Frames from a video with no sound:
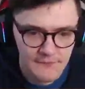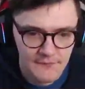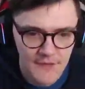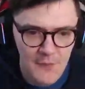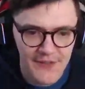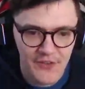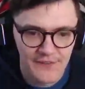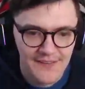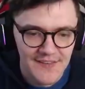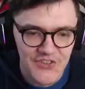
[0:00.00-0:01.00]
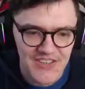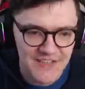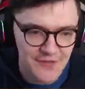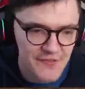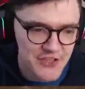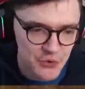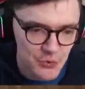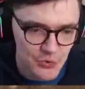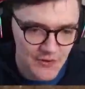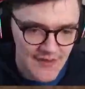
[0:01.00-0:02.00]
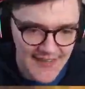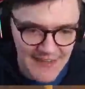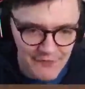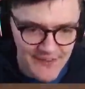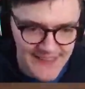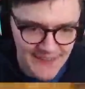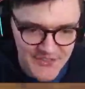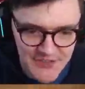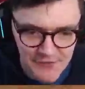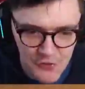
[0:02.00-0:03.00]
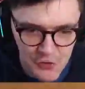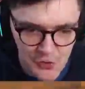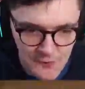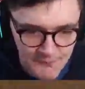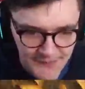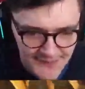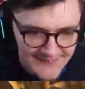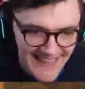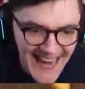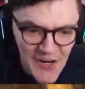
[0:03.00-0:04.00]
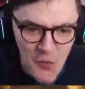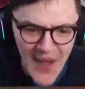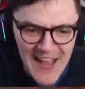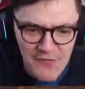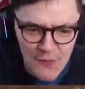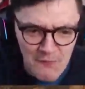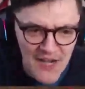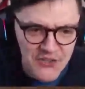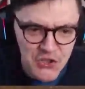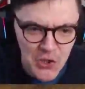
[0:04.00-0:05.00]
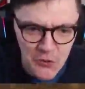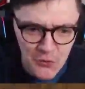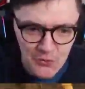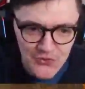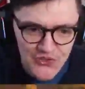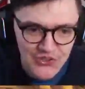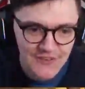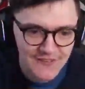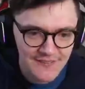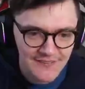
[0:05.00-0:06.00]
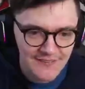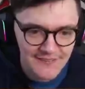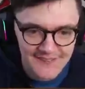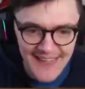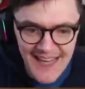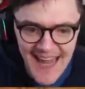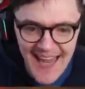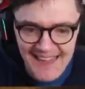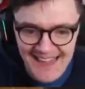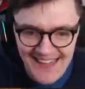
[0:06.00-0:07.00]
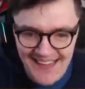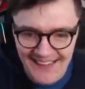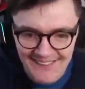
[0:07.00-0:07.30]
Oh my god, she is very tall. And that really comes to the fore. Get away from my shoes! Get out of here!